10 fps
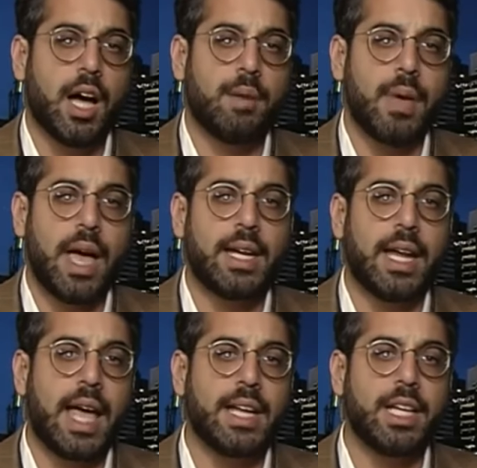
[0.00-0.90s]
Um,
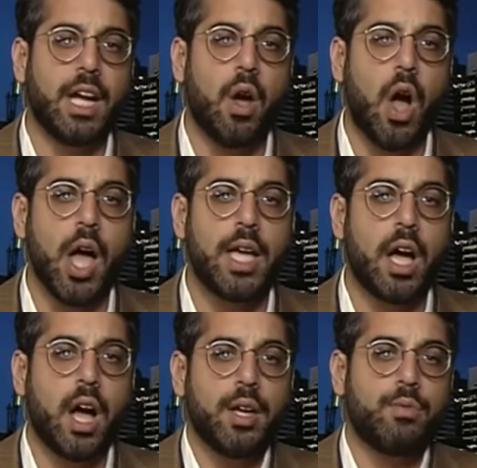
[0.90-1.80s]
and, and, you know, I,
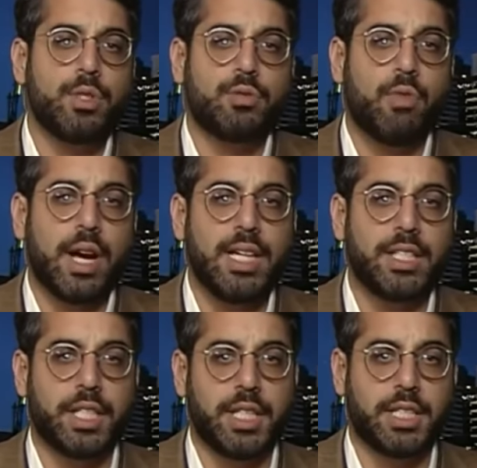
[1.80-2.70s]
I was
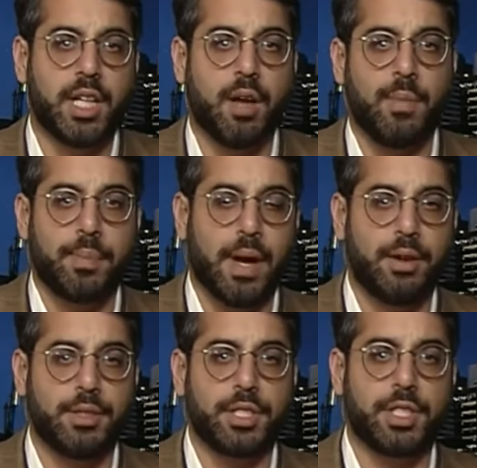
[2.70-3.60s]
raised in Islam. My
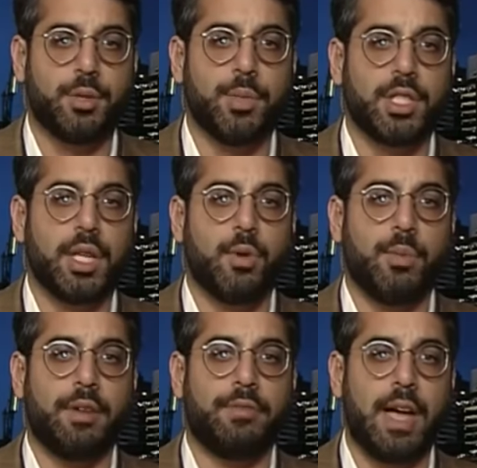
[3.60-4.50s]
parents are still Muslim, or
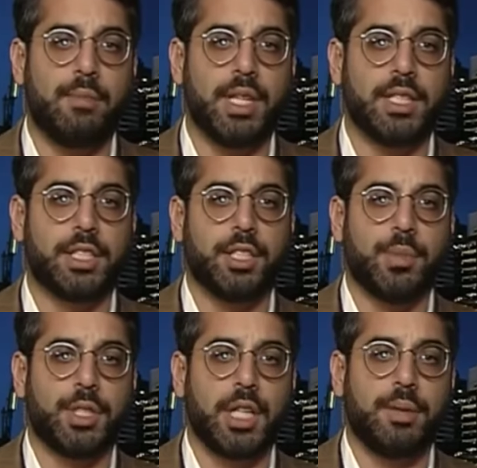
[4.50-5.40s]
my family is still
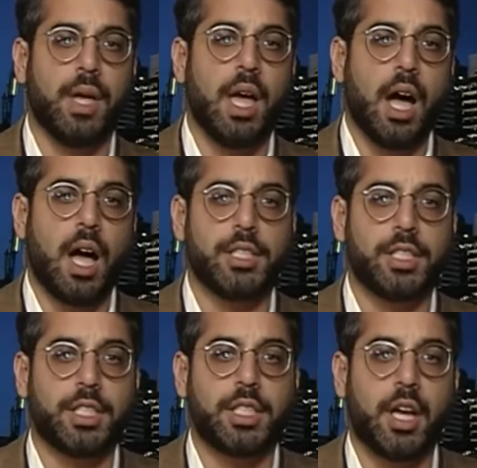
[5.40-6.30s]
Muslim. I
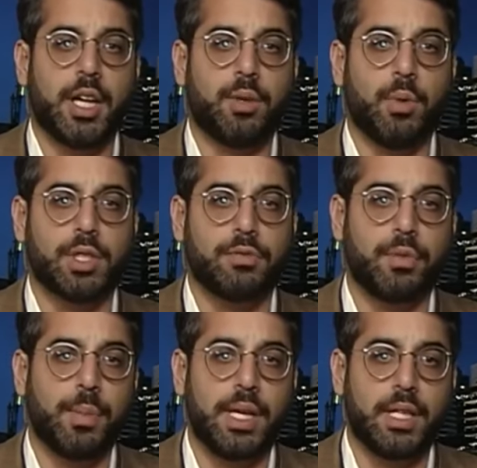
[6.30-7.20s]
just decided it wasn't
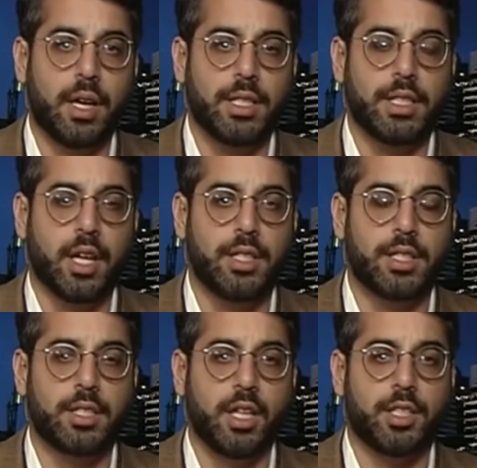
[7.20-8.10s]
for me, and I decided
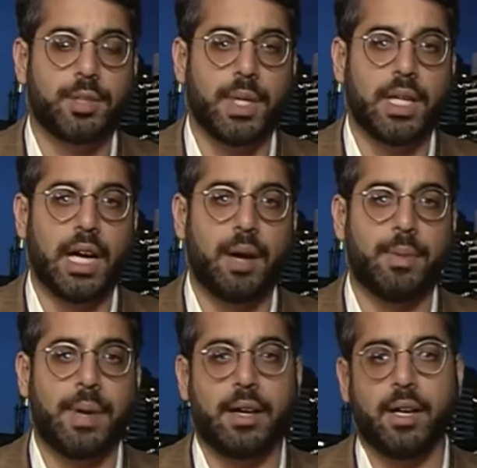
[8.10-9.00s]
to start speaking
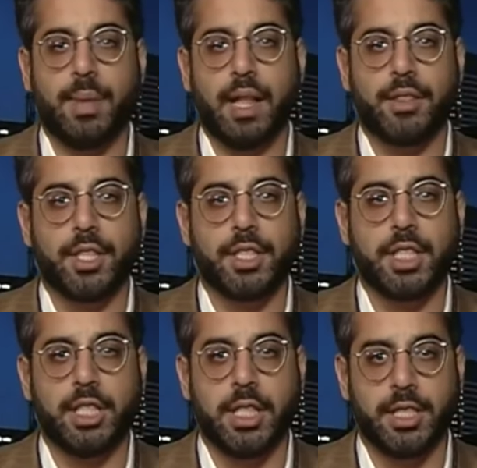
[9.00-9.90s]
up about it about
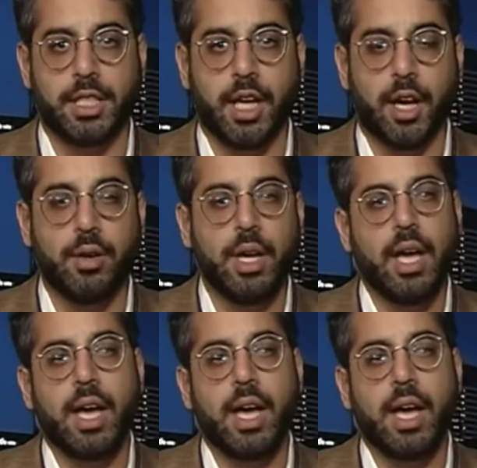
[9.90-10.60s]
13 years ago.